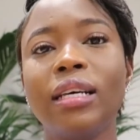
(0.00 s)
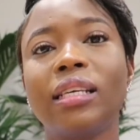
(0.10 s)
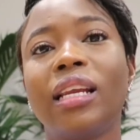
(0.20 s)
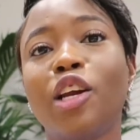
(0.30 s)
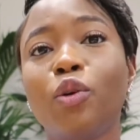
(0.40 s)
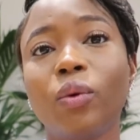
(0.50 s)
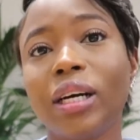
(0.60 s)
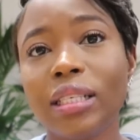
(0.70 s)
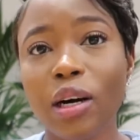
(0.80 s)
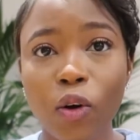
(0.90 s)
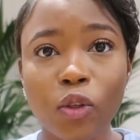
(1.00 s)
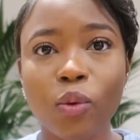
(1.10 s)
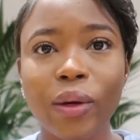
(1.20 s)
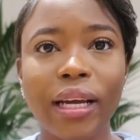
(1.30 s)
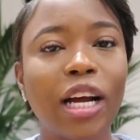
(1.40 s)
so they do get a cut
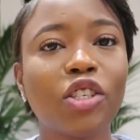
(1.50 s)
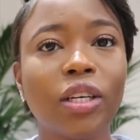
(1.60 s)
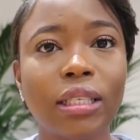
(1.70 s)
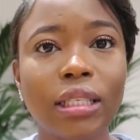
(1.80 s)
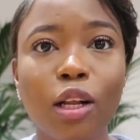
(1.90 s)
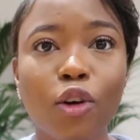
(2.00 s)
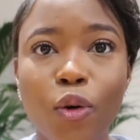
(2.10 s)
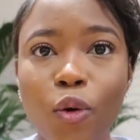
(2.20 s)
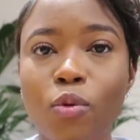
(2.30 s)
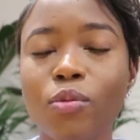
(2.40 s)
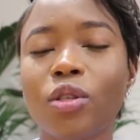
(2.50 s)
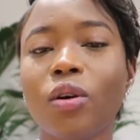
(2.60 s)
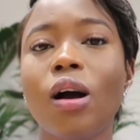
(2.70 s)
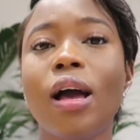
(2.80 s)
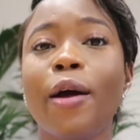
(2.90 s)
when they actually sell the home.
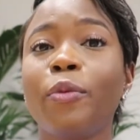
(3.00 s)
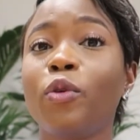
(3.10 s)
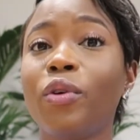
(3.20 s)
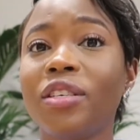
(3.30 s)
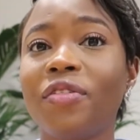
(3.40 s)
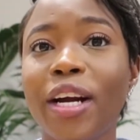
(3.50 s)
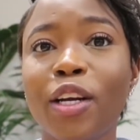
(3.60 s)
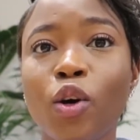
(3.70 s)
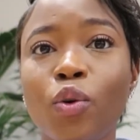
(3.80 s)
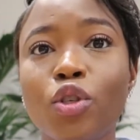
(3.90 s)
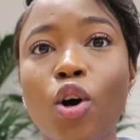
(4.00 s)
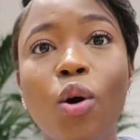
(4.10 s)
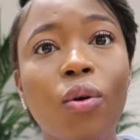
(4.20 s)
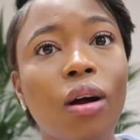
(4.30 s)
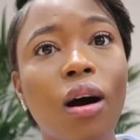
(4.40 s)
So you want to find out
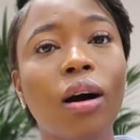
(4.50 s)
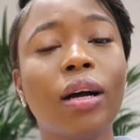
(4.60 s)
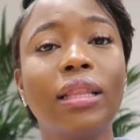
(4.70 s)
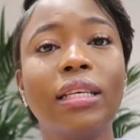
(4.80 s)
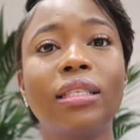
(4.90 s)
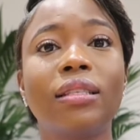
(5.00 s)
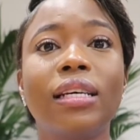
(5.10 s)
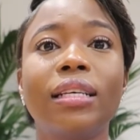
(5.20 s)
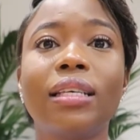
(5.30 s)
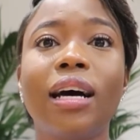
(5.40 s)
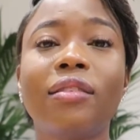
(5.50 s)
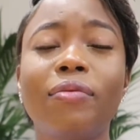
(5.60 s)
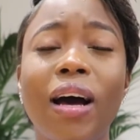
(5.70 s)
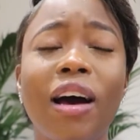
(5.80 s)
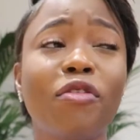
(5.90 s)
how long these things
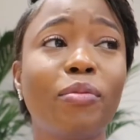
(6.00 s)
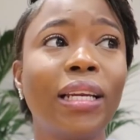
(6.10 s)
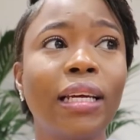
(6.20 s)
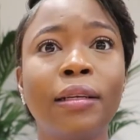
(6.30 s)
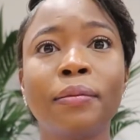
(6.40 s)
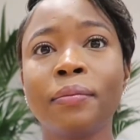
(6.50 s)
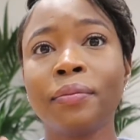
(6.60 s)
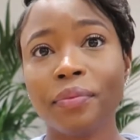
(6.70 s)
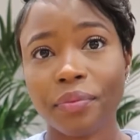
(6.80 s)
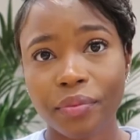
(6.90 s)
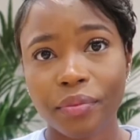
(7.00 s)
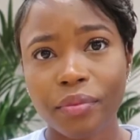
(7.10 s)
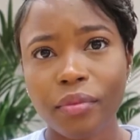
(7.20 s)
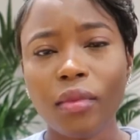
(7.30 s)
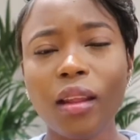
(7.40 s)
have been in,
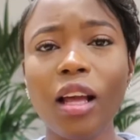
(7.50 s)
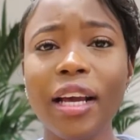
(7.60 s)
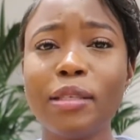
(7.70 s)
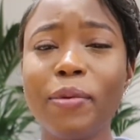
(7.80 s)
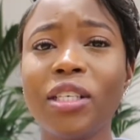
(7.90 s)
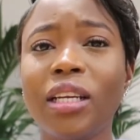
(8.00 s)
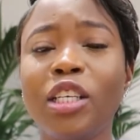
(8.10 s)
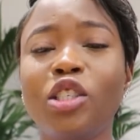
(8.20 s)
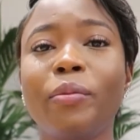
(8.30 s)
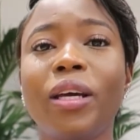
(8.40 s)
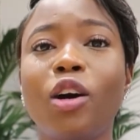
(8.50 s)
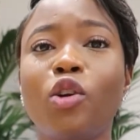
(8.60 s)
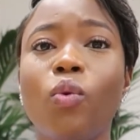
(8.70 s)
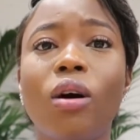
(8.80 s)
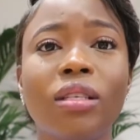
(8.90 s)
especially in Jamaica. The
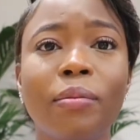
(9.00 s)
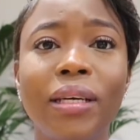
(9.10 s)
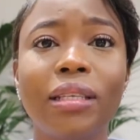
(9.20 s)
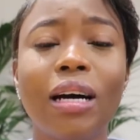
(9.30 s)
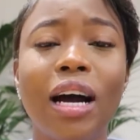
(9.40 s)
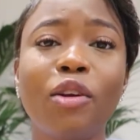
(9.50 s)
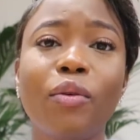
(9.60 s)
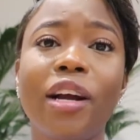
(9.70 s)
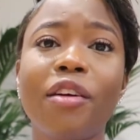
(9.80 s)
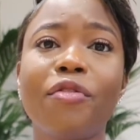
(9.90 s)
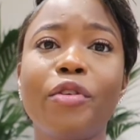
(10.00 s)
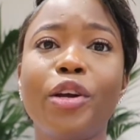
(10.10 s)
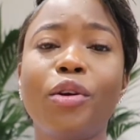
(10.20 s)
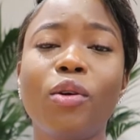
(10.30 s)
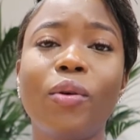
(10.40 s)
water meter, I know every
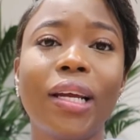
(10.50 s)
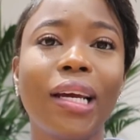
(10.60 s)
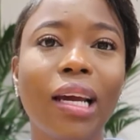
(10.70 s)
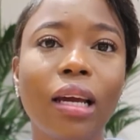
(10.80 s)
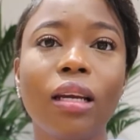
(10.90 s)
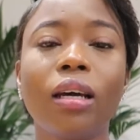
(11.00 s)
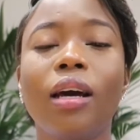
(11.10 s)
now and again